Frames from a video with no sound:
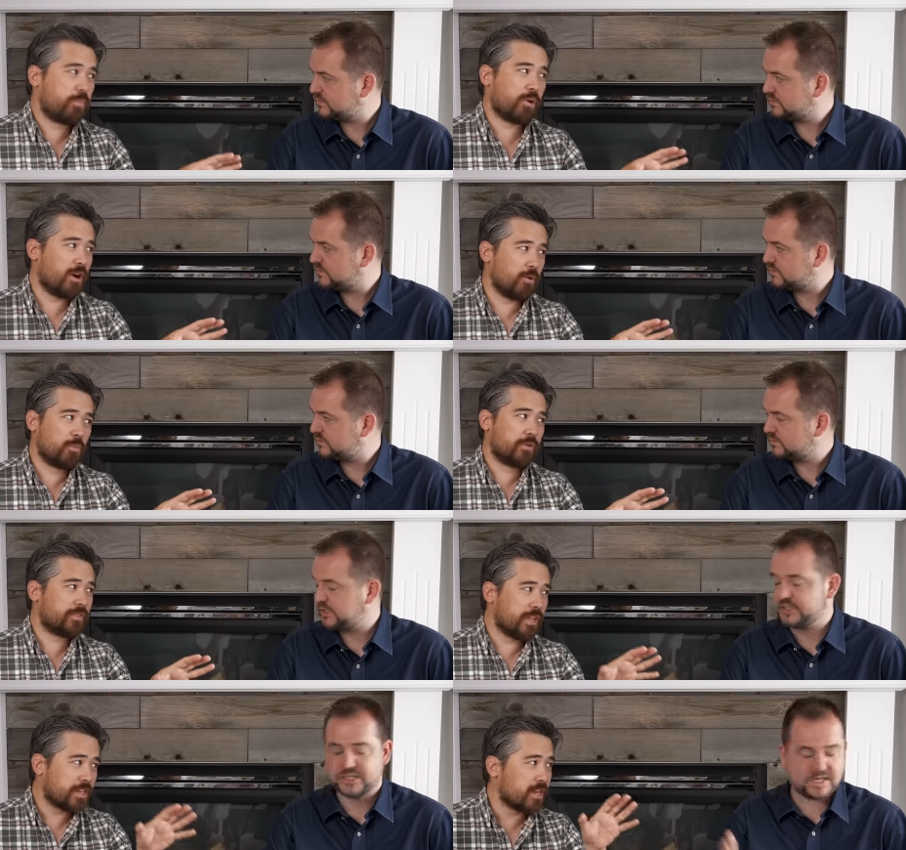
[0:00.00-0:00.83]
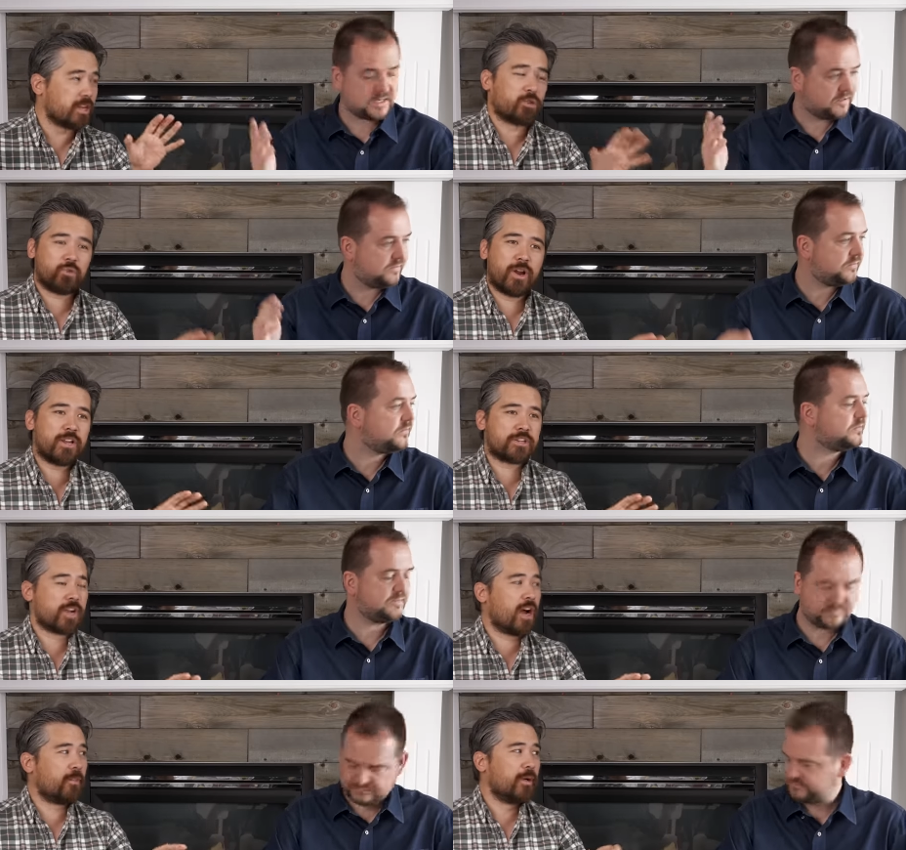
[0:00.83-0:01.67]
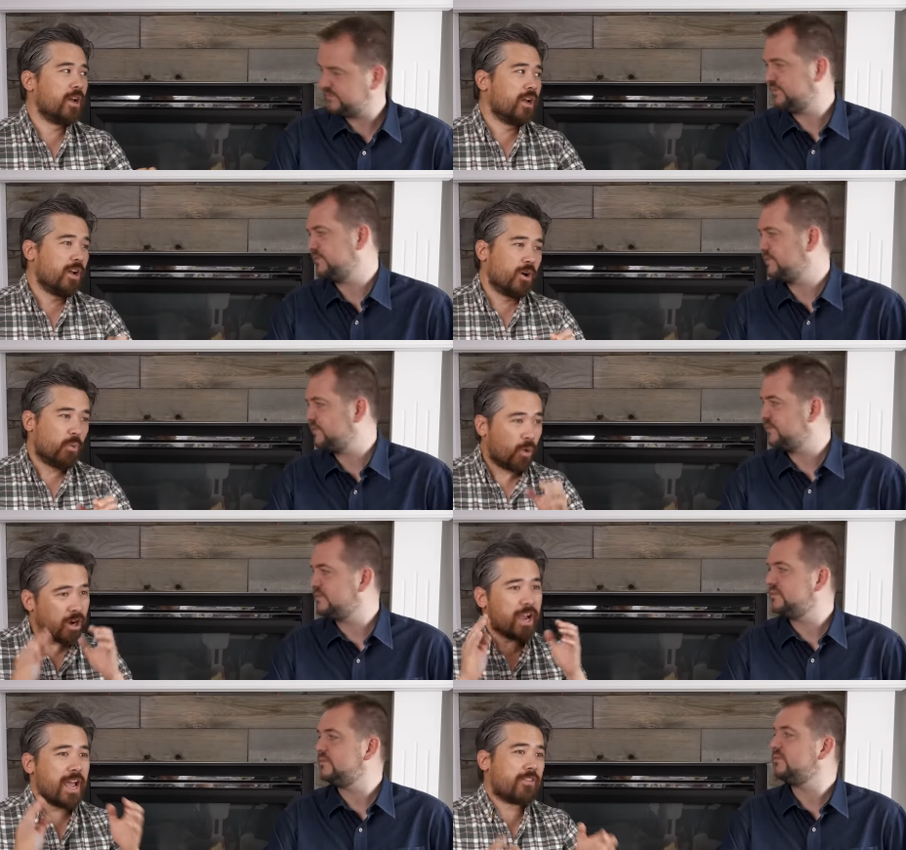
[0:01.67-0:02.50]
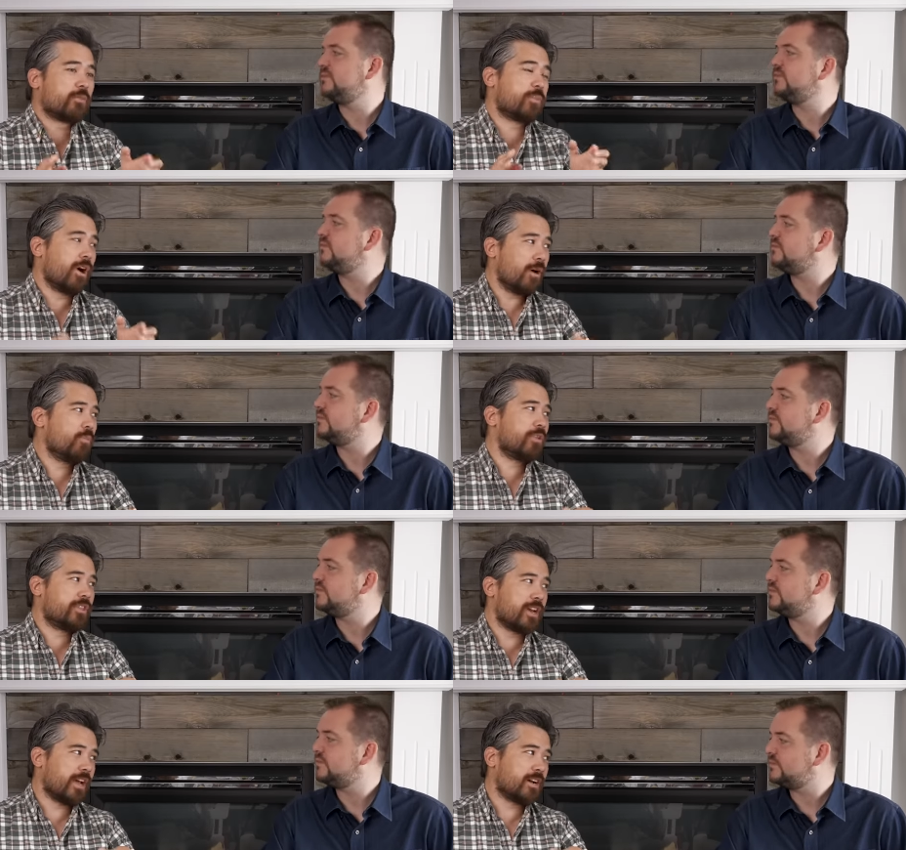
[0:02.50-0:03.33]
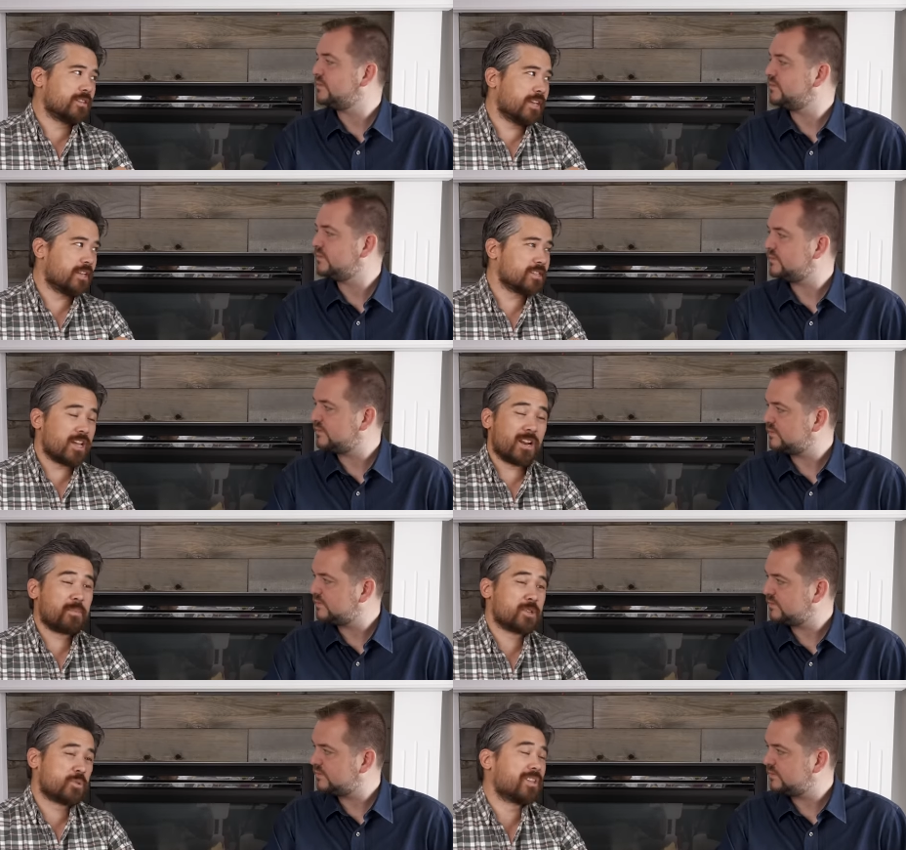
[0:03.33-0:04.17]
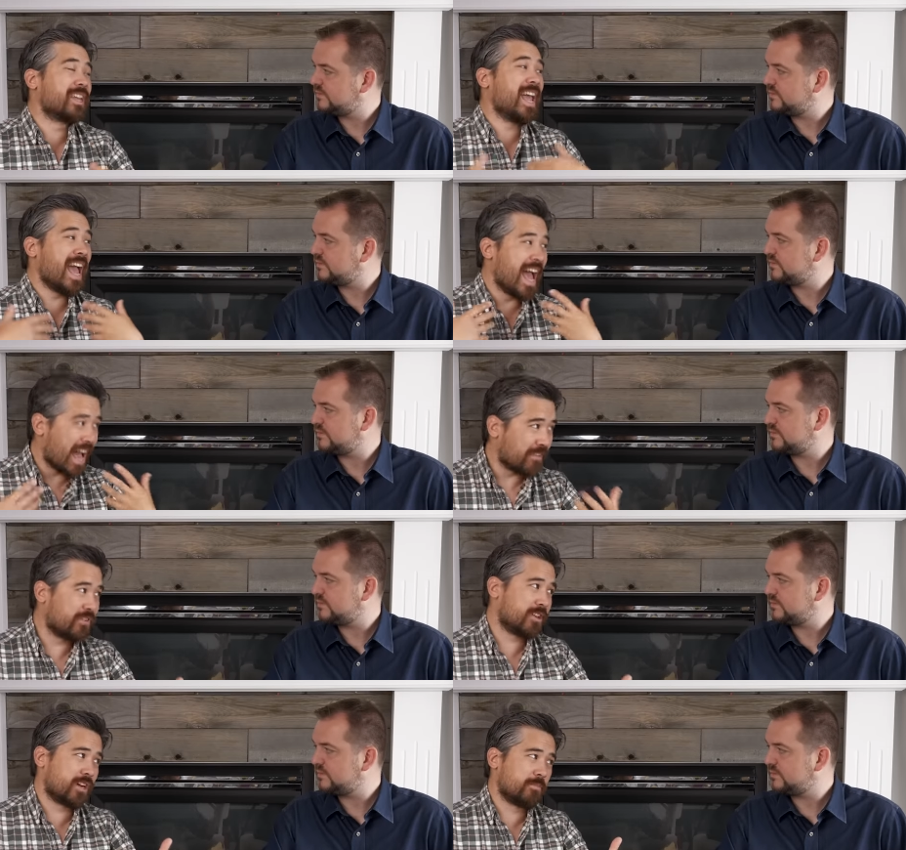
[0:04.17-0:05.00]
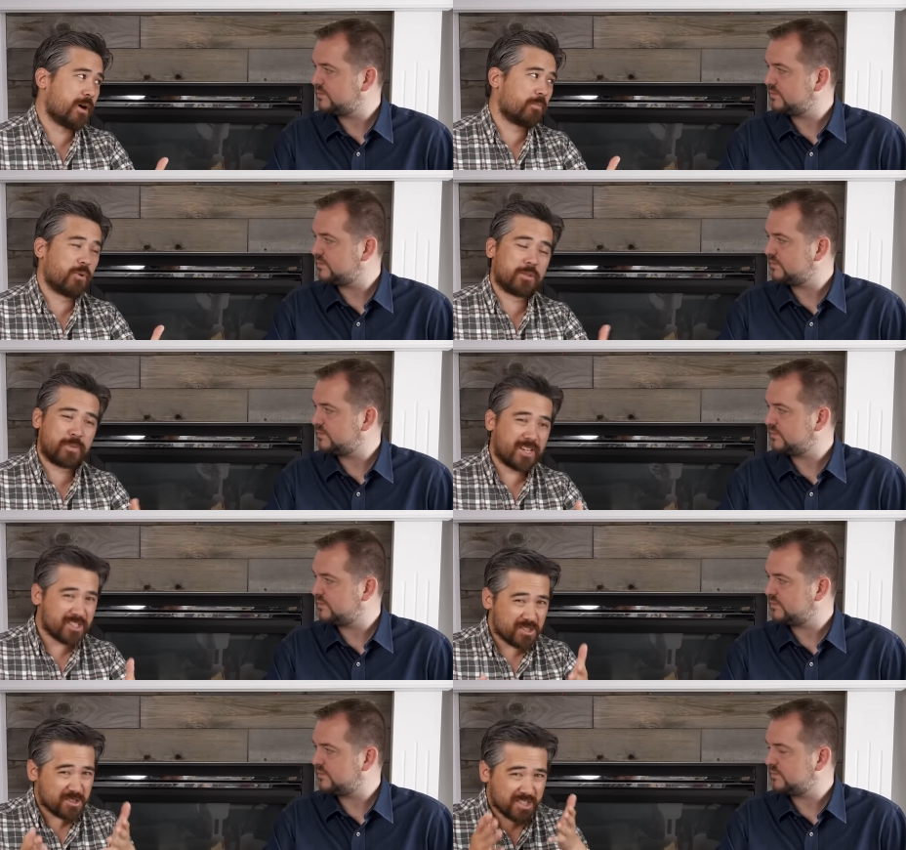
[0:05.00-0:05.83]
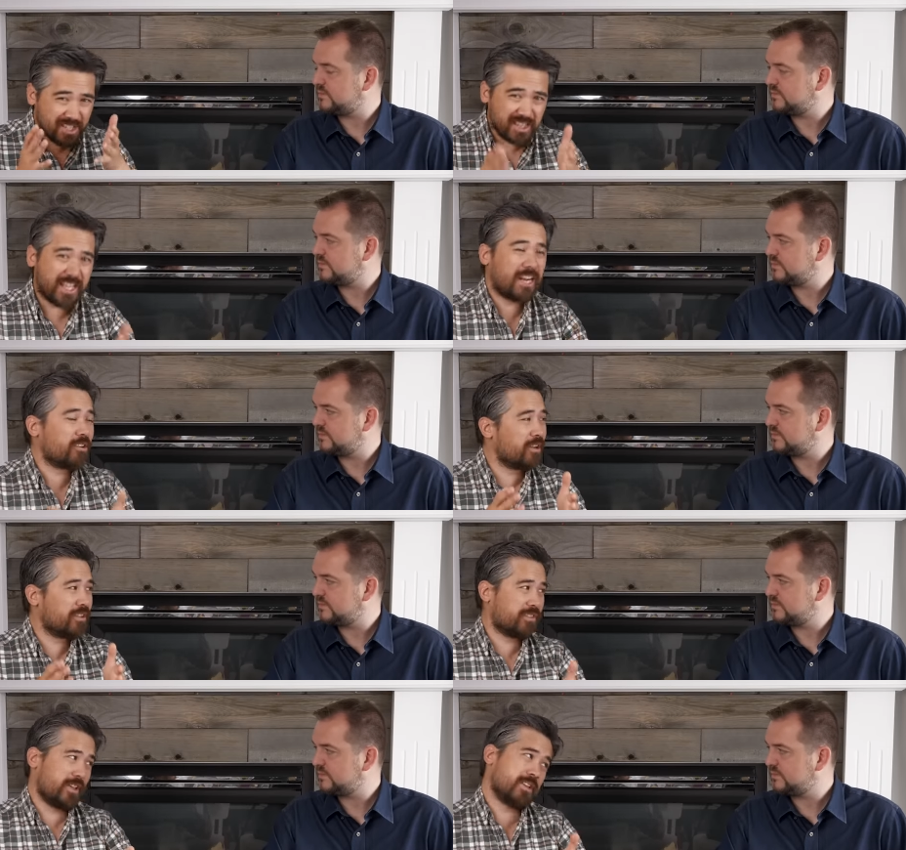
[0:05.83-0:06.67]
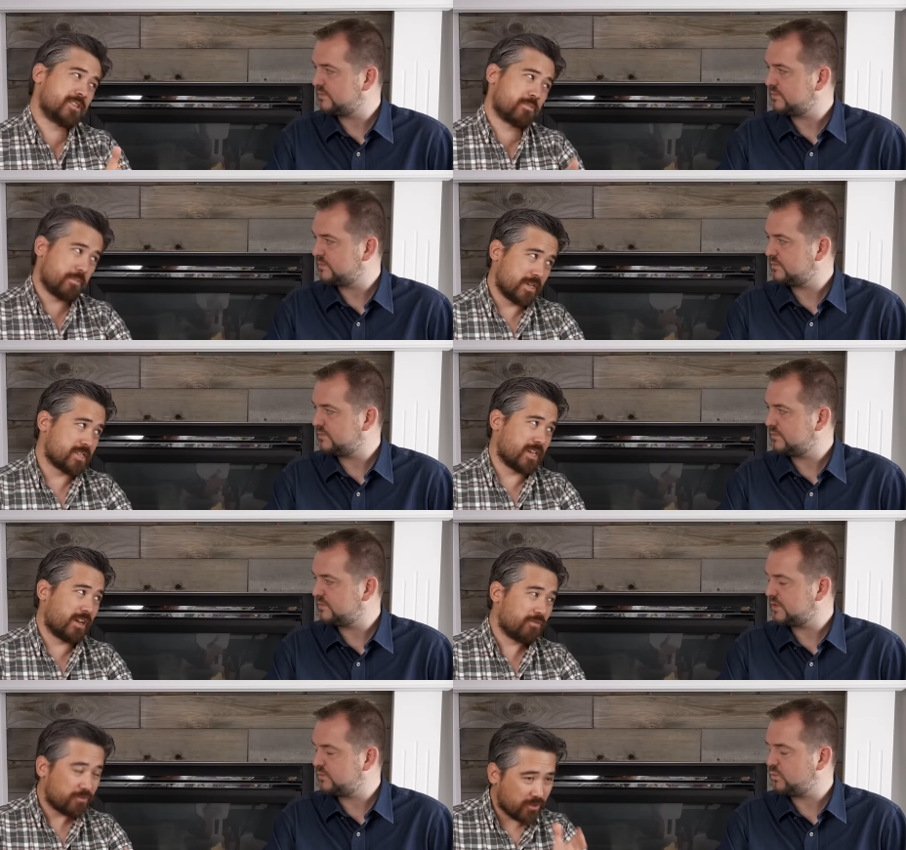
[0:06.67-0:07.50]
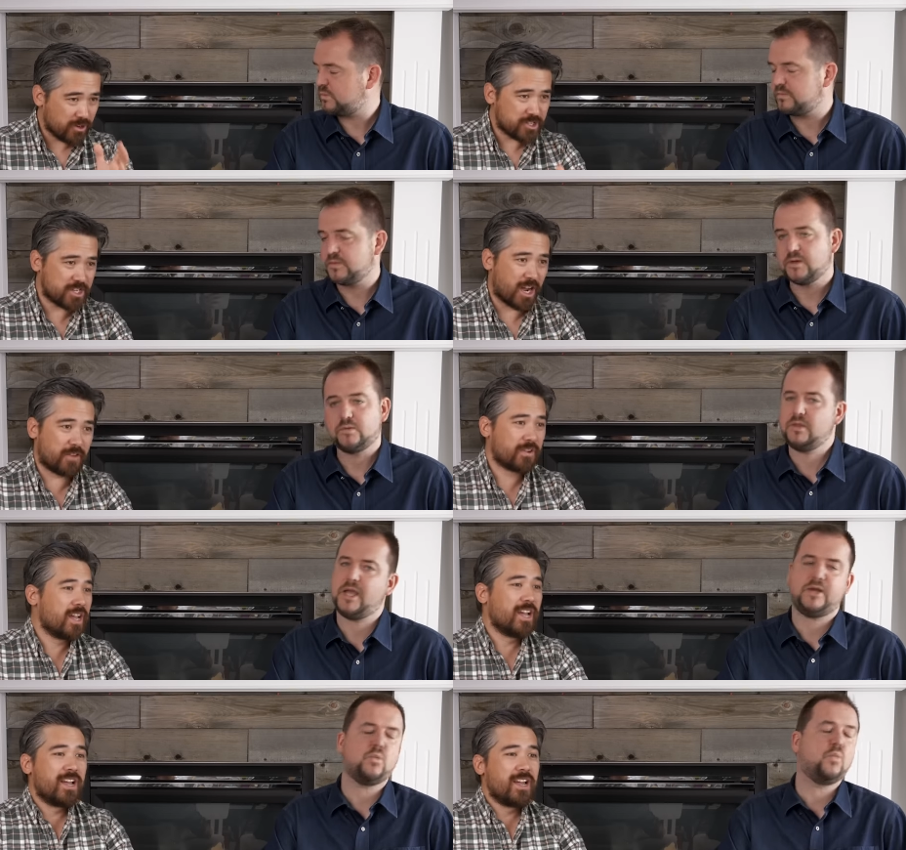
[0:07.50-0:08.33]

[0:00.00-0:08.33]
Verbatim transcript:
Speaker 1: problem with. They've done a great job. Where I have a problem with the Nikon lens lineup is what they haven't come up with because there's glaring things missing. First off,